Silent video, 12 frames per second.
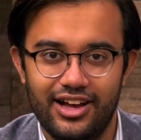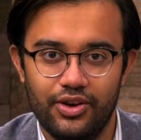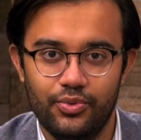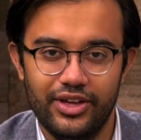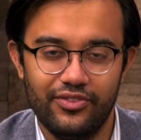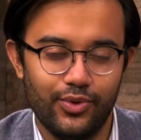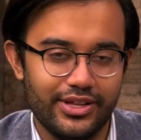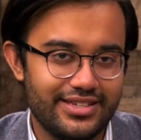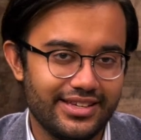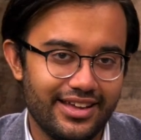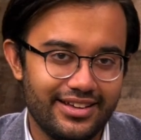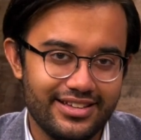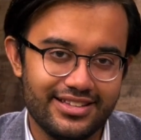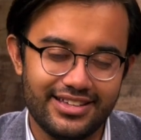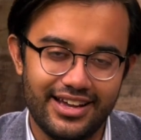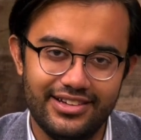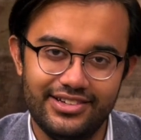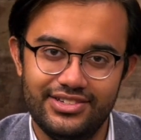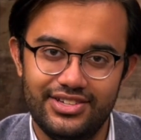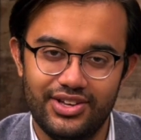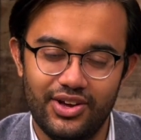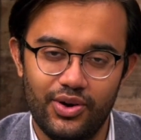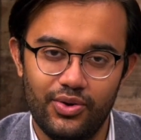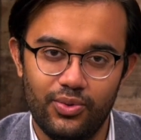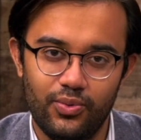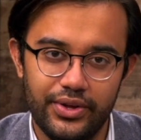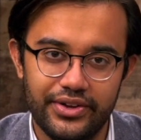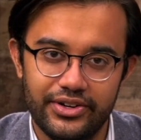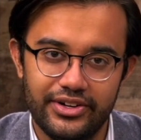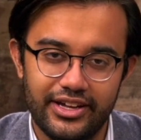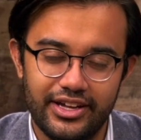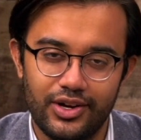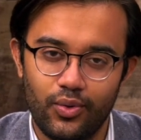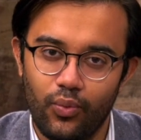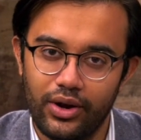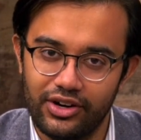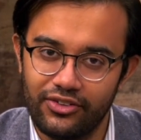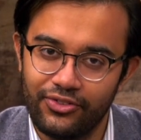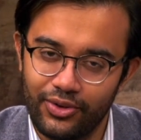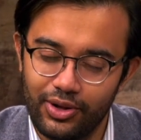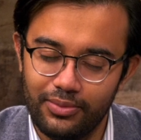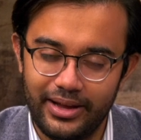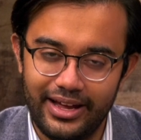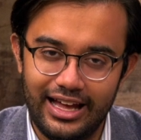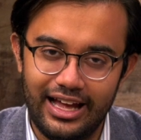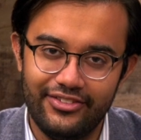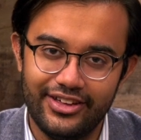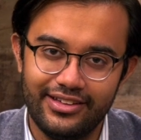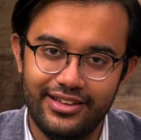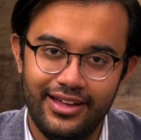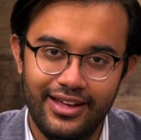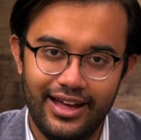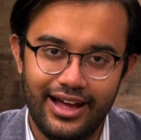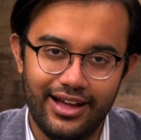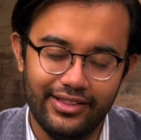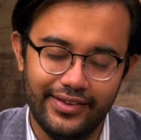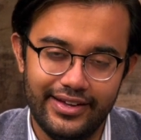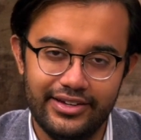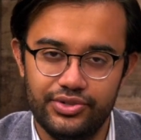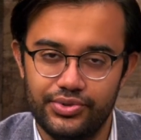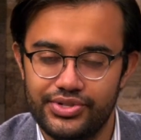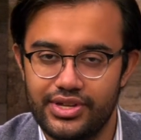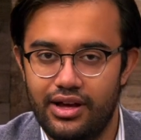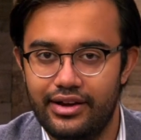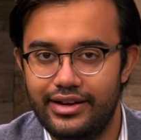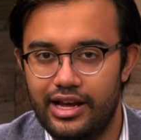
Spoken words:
We have once again decided to go weird and wonderful by having Helen Andrews on.